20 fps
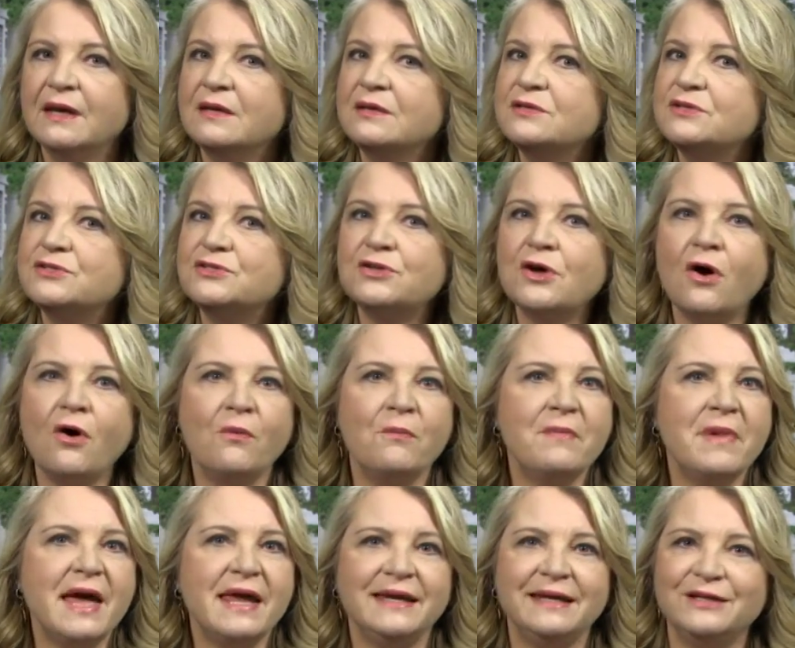So
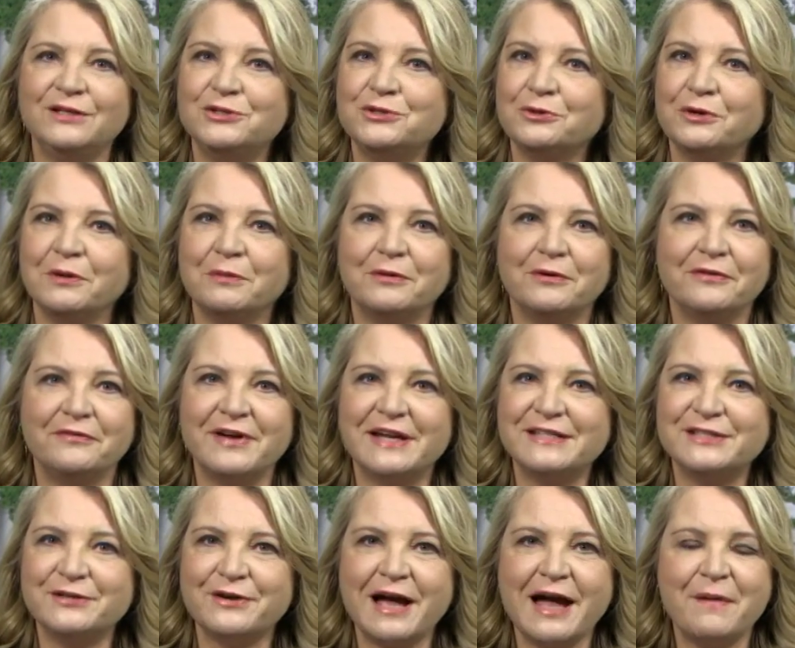many enjoyable
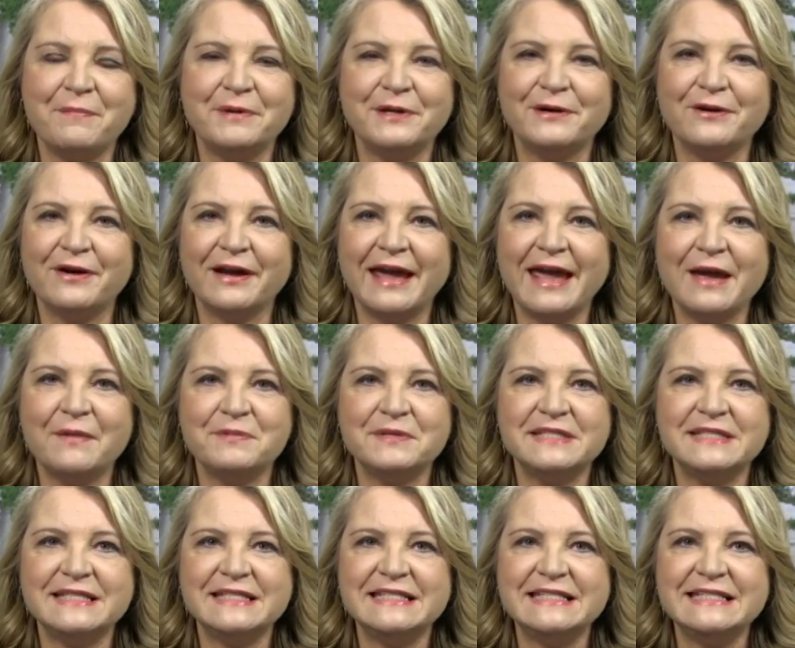events are happening on campus
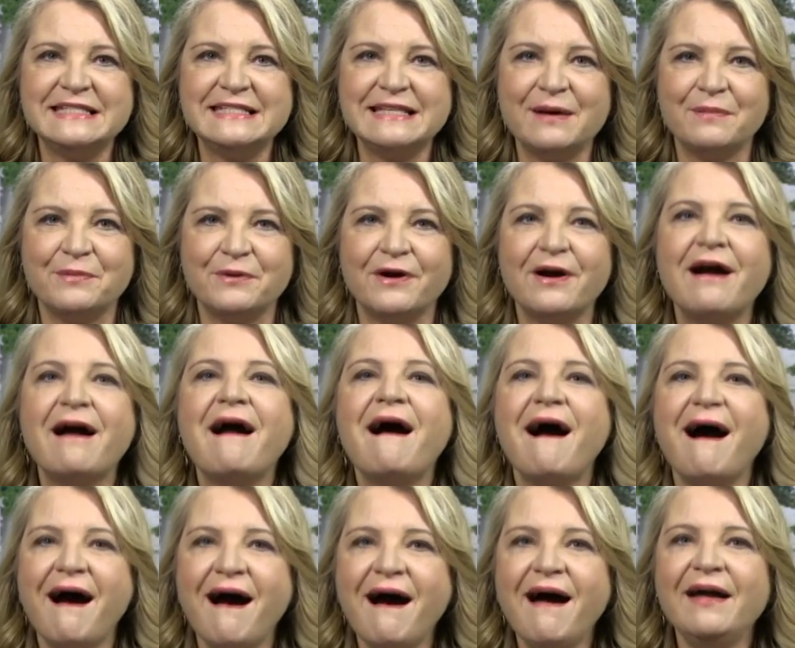this December.
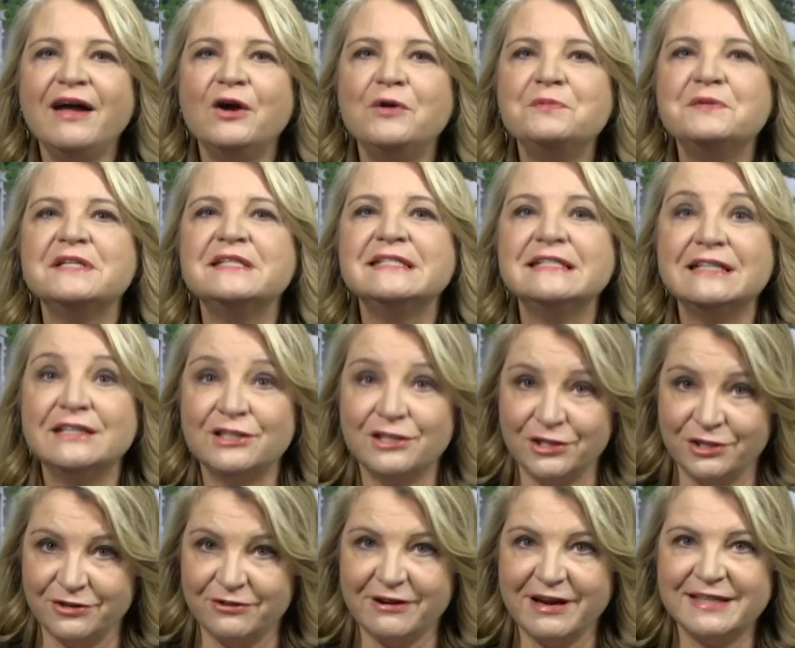I hope to see
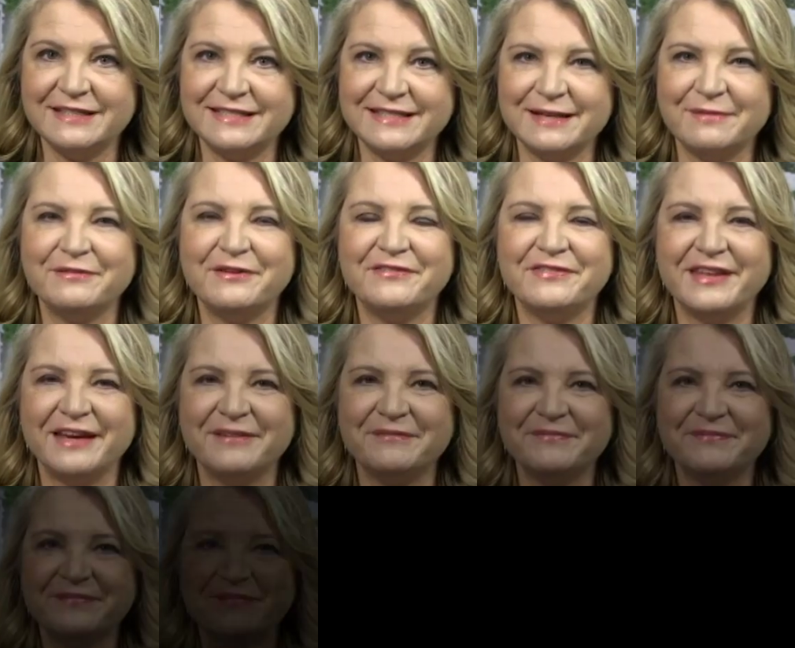you at some of them.